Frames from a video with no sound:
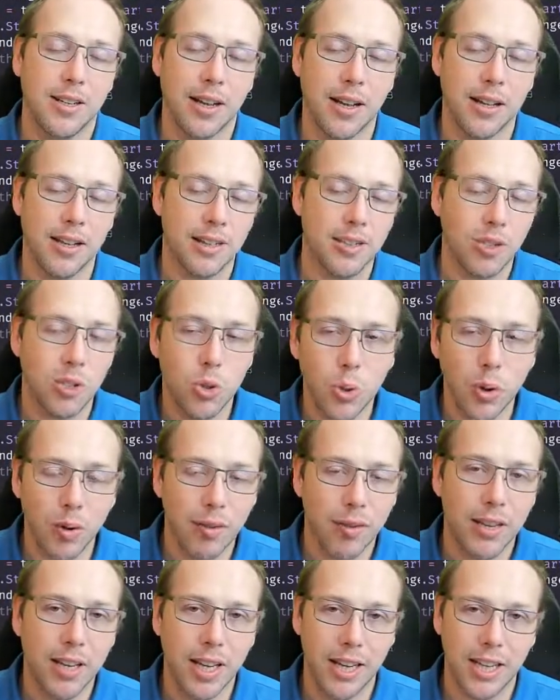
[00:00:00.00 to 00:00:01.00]
do
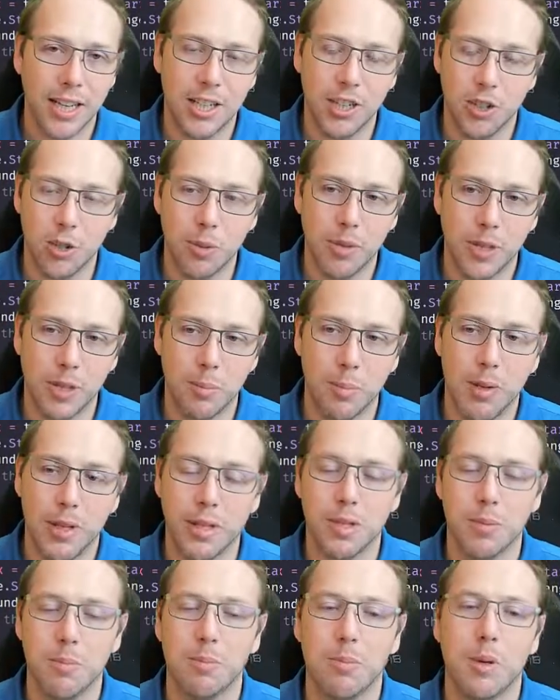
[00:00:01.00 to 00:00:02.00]
everything I need to do with that
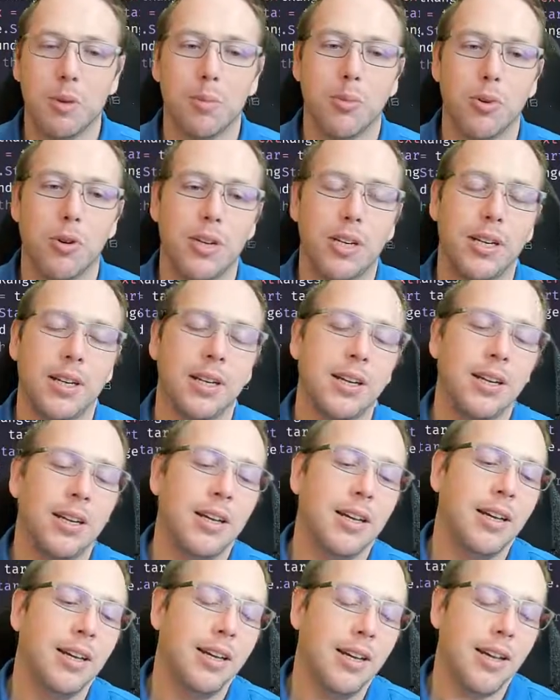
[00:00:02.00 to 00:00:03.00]
piece of memory
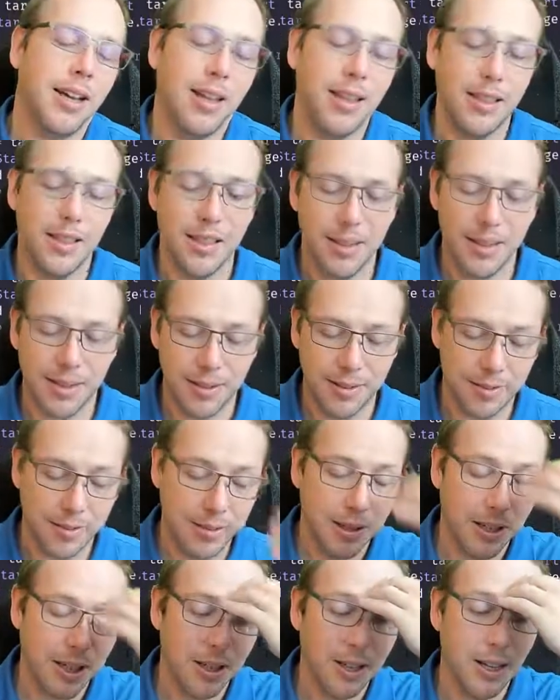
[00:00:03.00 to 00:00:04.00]
and then
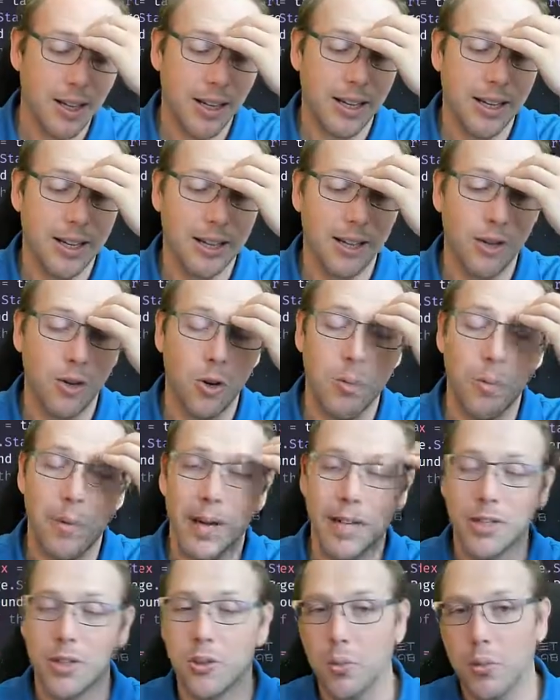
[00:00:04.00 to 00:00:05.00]
go
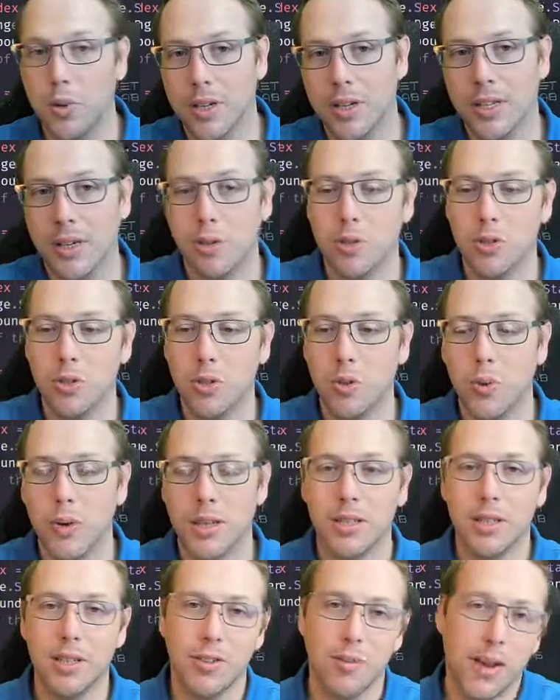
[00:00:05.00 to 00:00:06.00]
back to the work that I was doing
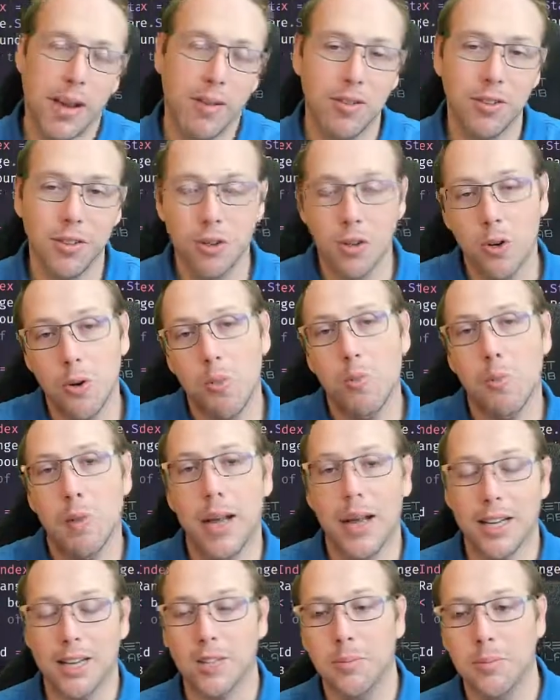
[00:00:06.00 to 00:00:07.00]
instead of having to go
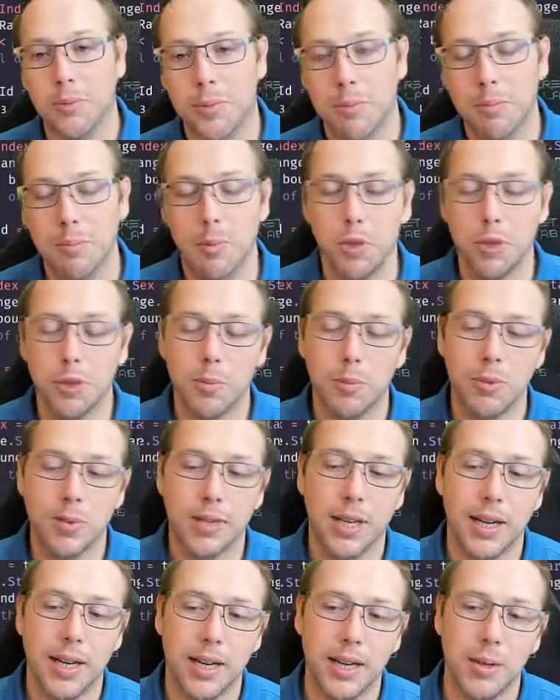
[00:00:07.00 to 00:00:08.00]
back to it multiple
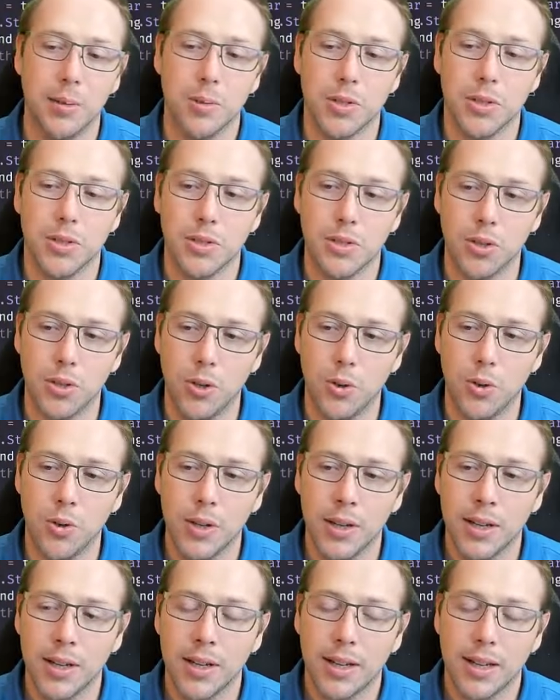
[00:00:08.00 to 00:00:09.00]
times? And so,
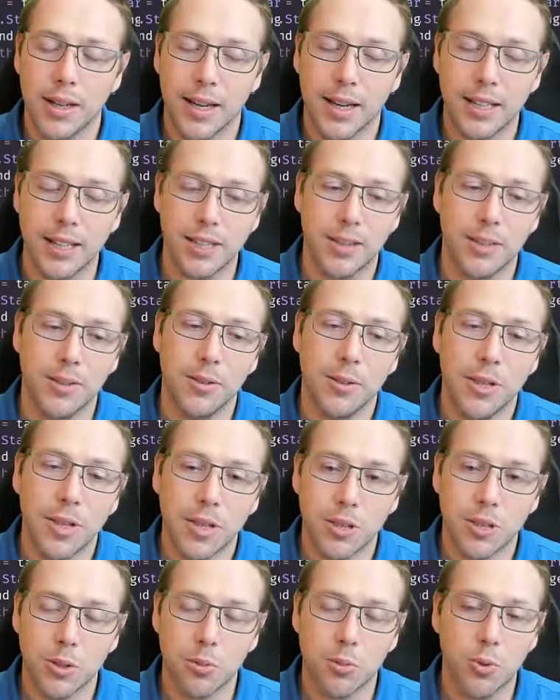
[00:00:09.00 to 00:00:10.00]
like I said,
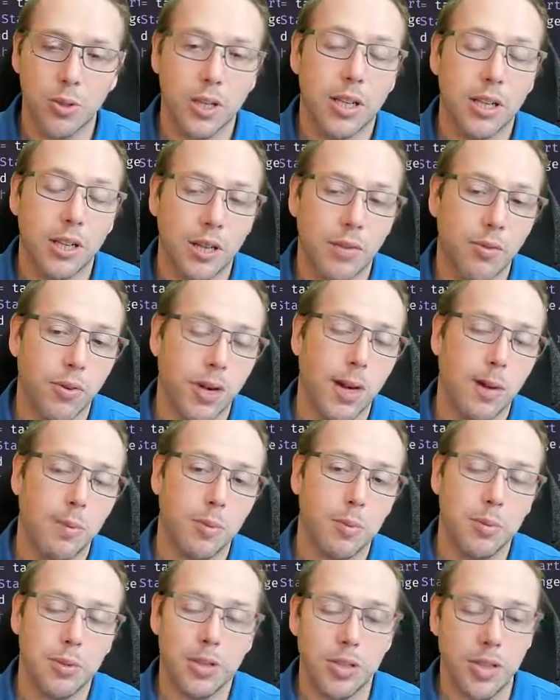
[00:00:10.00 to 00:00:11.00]
some really clever
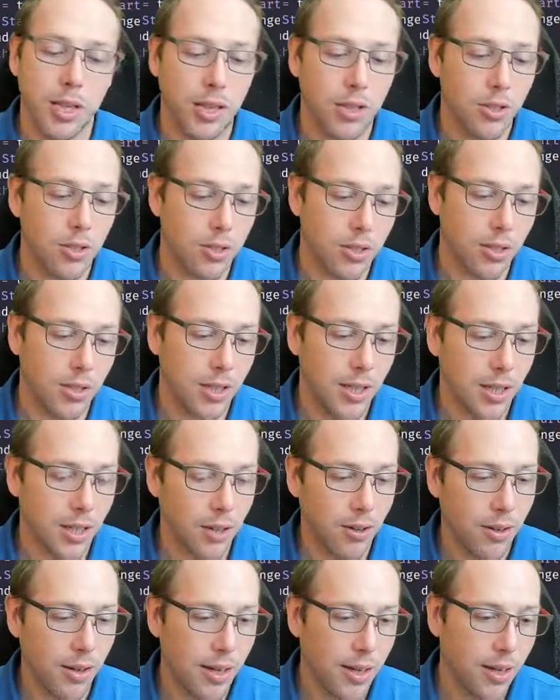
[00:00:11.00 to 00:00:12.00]
optimizations in
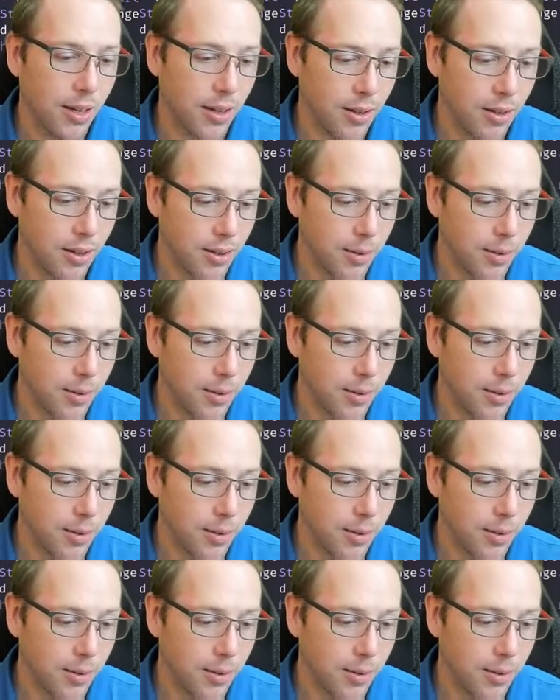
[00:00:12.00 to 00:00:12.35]
here and